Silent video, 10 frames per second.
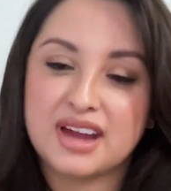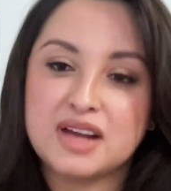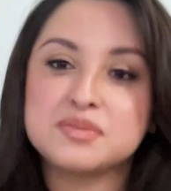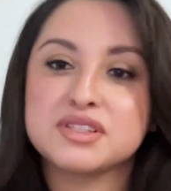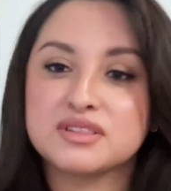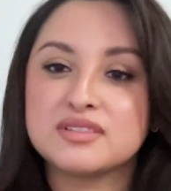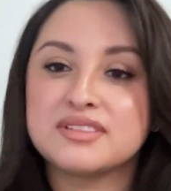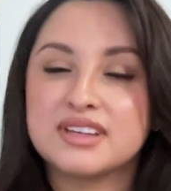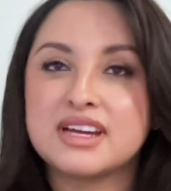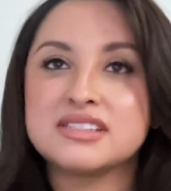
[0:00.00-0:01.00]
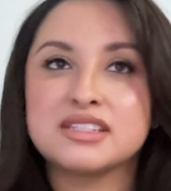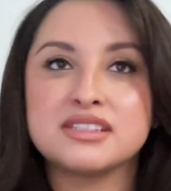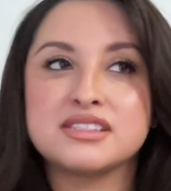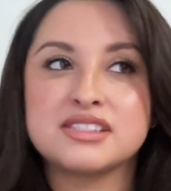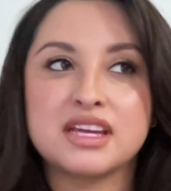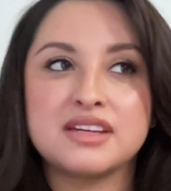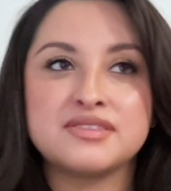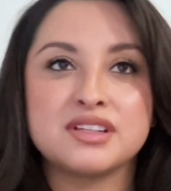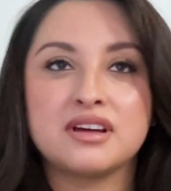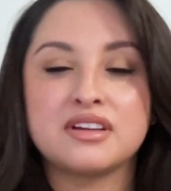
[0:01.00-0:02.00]
Absolutely, yes. And it saves
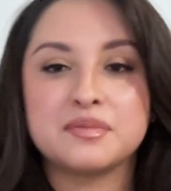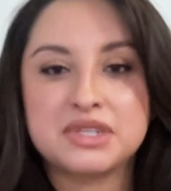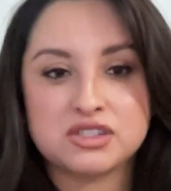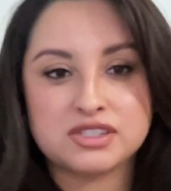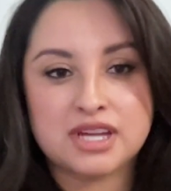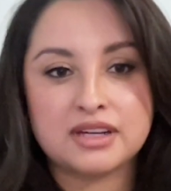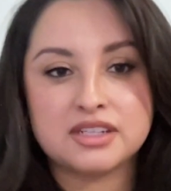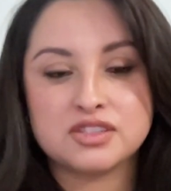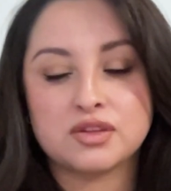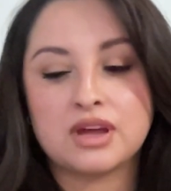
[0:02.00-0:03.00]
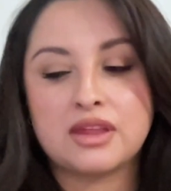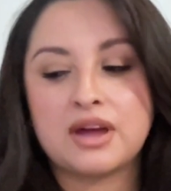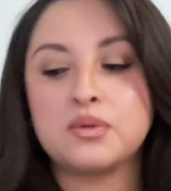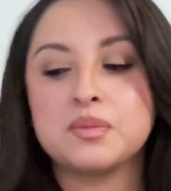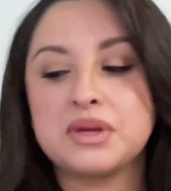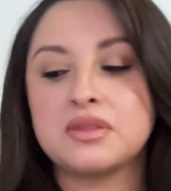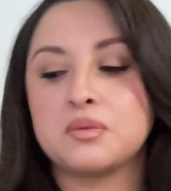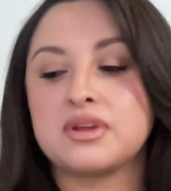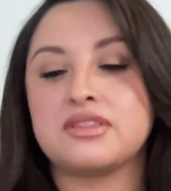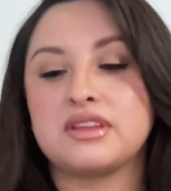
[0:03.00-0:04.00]
a lot of mental sanity. So that would be the
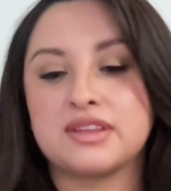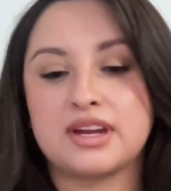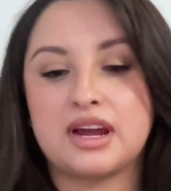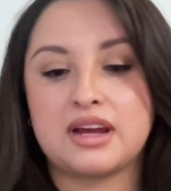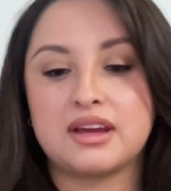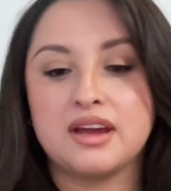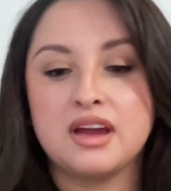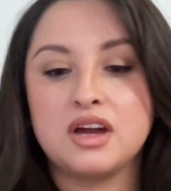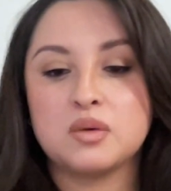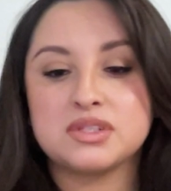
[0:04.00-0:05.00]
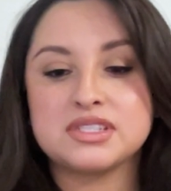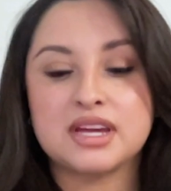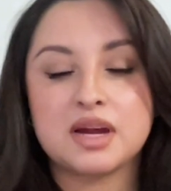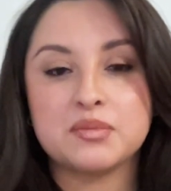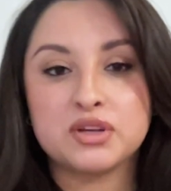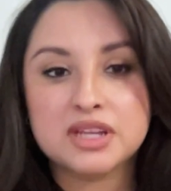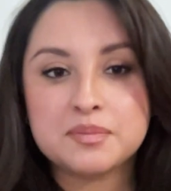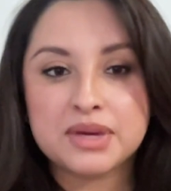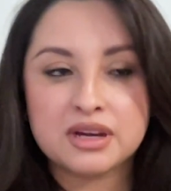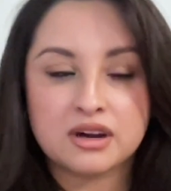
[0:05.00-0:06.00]
one thing that I would say. I'm really
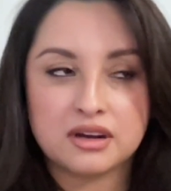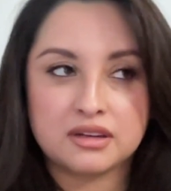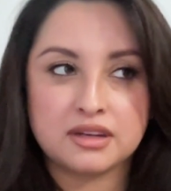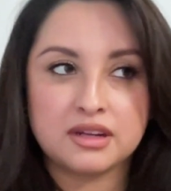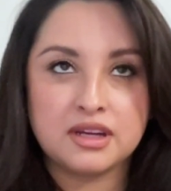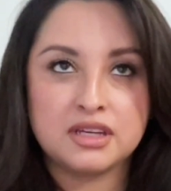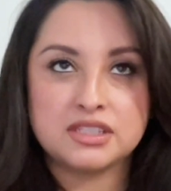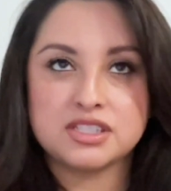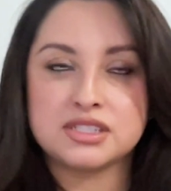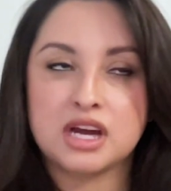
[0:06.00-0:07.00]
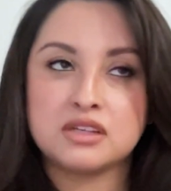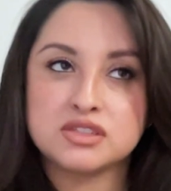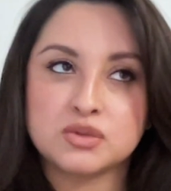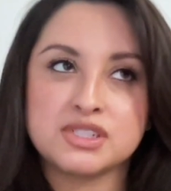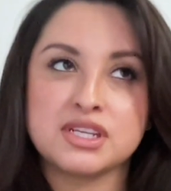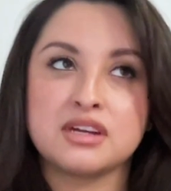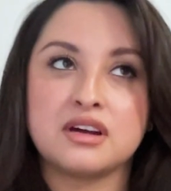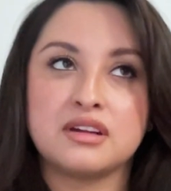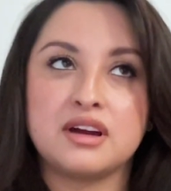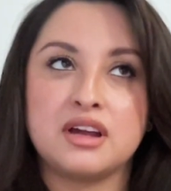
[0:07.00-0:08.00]
big on just
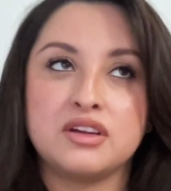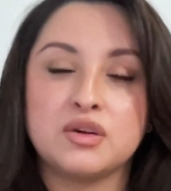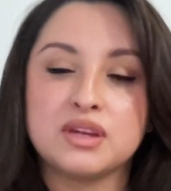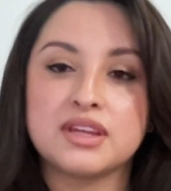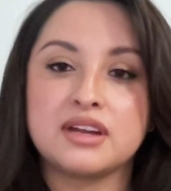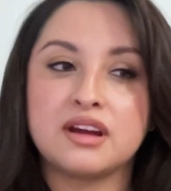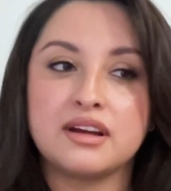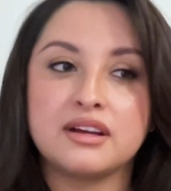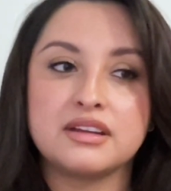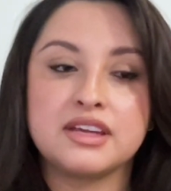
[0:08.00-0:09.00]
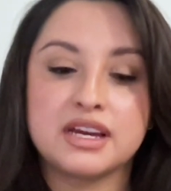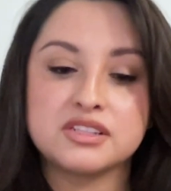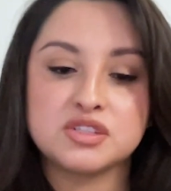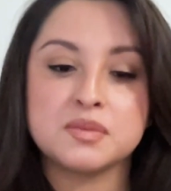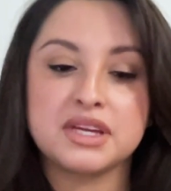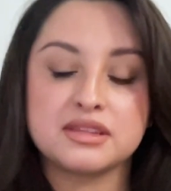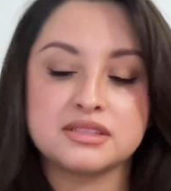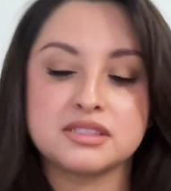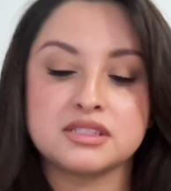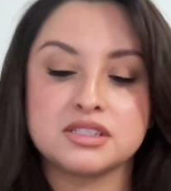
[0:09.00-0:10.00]
outsourcing, on knowing that you made this
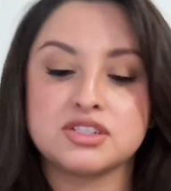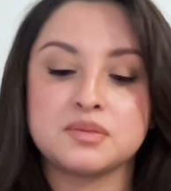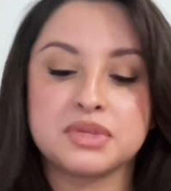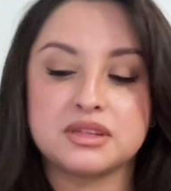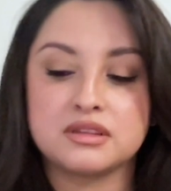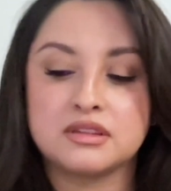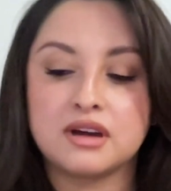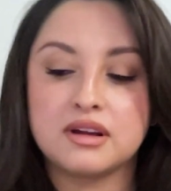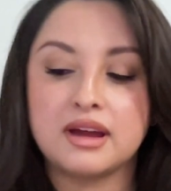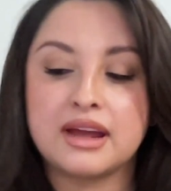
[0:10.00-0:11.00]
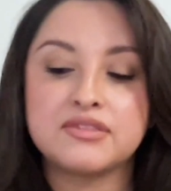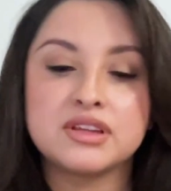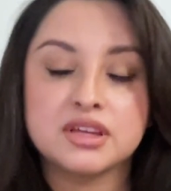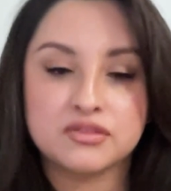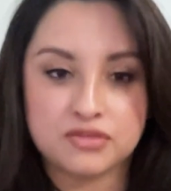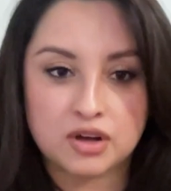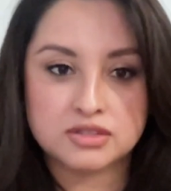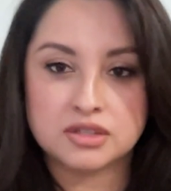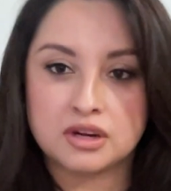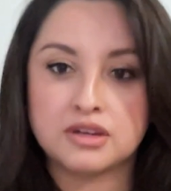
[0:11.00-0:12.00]
decision, but not everything falls
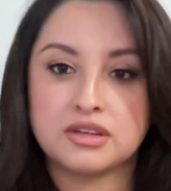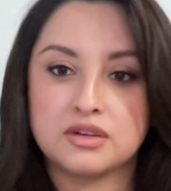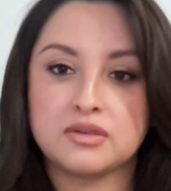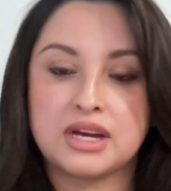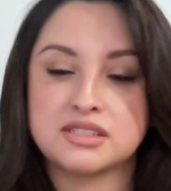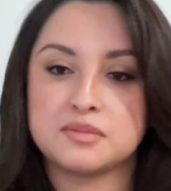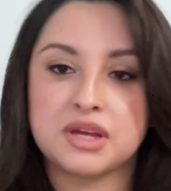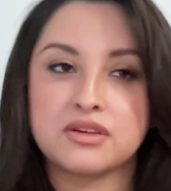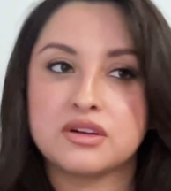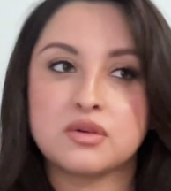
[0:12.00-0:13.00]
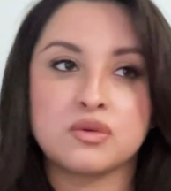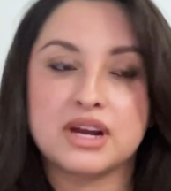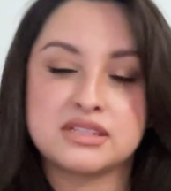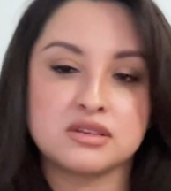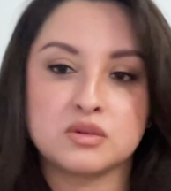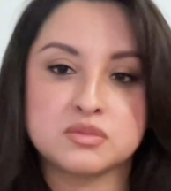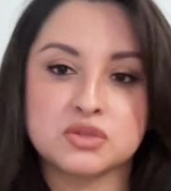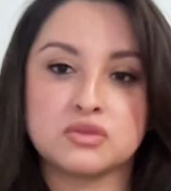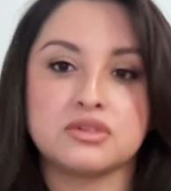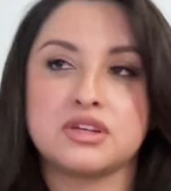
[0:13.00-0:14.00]
on you as a mother or as a
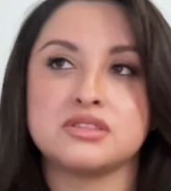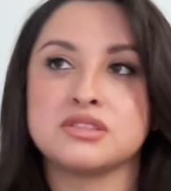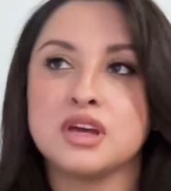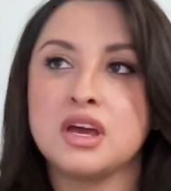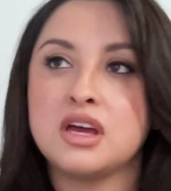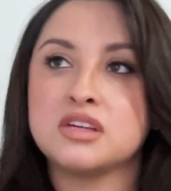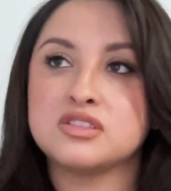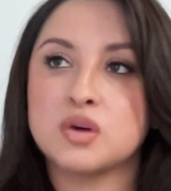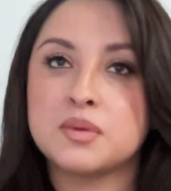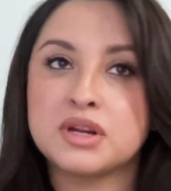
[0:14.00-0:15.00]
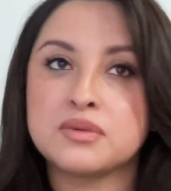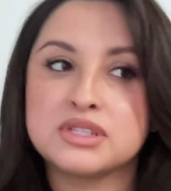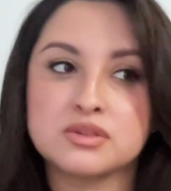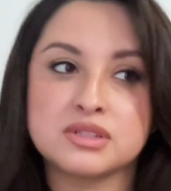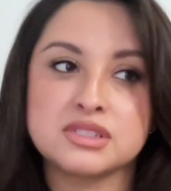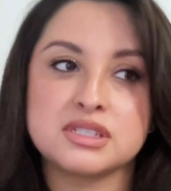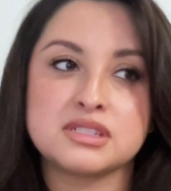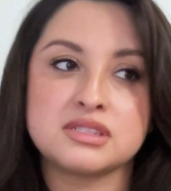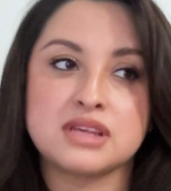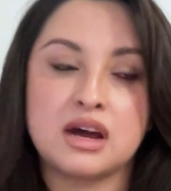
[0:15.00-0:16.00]
homeschooler. There's so many
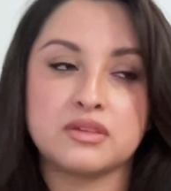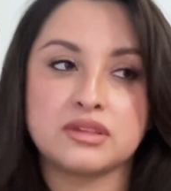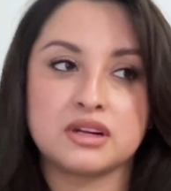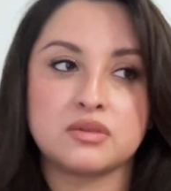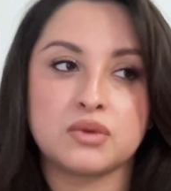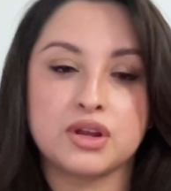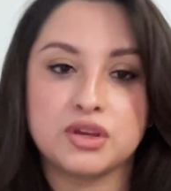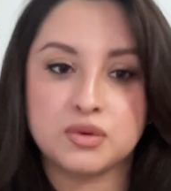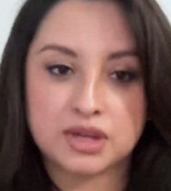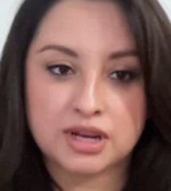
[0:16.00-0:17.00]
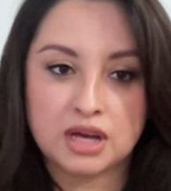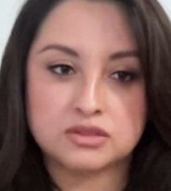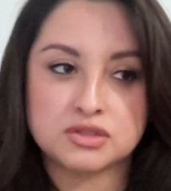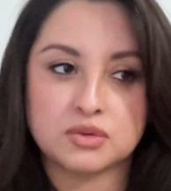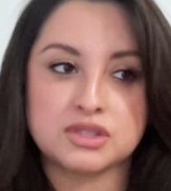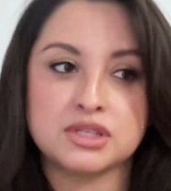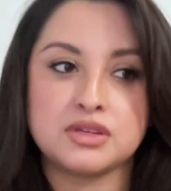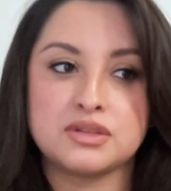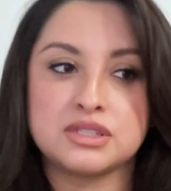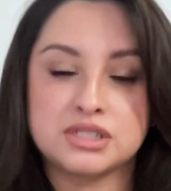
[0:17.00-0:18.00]
resources out there where you can outsource and you
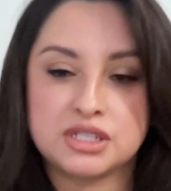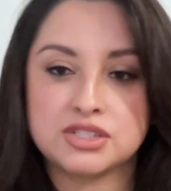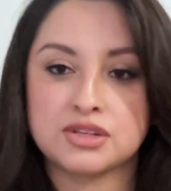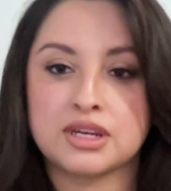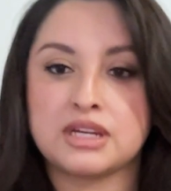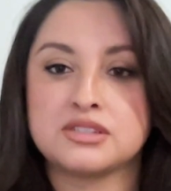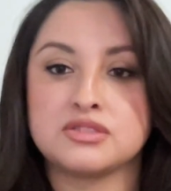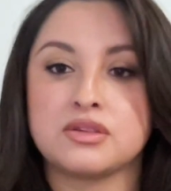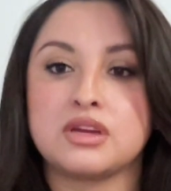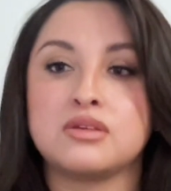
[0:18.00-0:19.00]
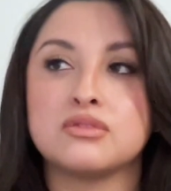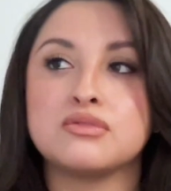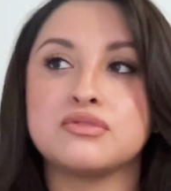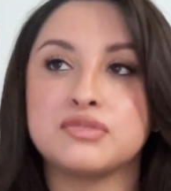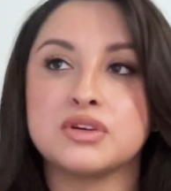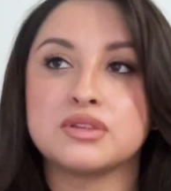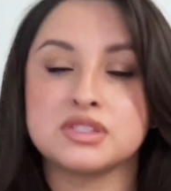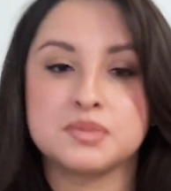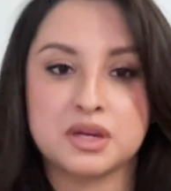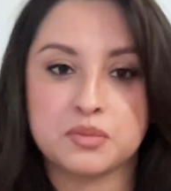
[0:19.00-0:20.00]
can teach your kids so that you don't feel this
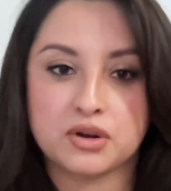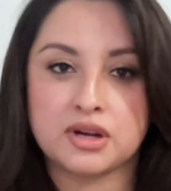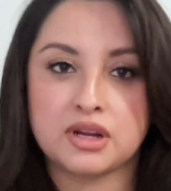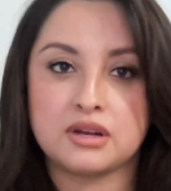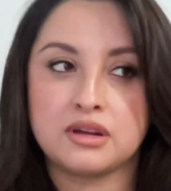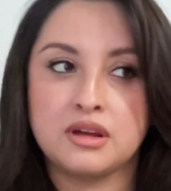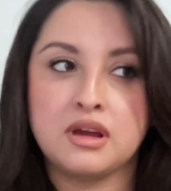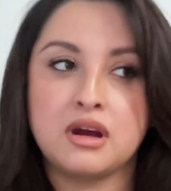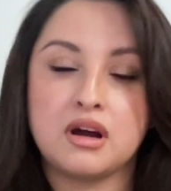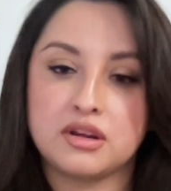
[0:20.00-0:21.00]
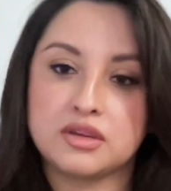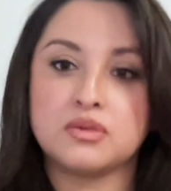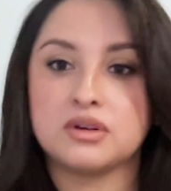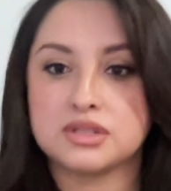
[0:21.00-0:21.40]
big burden on you all the